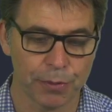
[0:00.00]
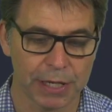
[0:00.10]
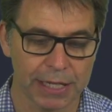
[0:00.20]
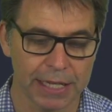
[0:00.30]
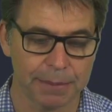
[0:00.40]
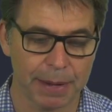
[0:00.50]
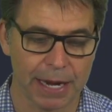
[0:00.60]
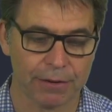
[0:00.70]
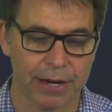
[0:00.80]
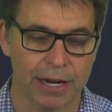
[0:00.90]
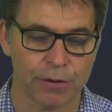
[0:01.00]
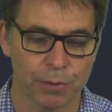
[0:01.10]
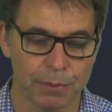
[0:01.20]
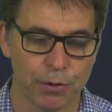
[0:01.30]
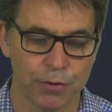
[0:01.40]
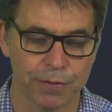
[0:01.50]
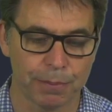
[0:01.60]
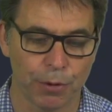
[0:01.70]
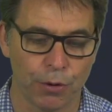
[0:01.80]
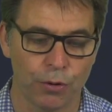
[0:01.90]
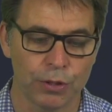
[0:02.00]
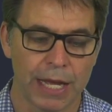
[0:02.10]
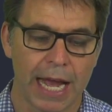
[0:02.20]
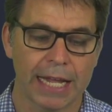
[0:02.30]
We clear the background, we move the ball,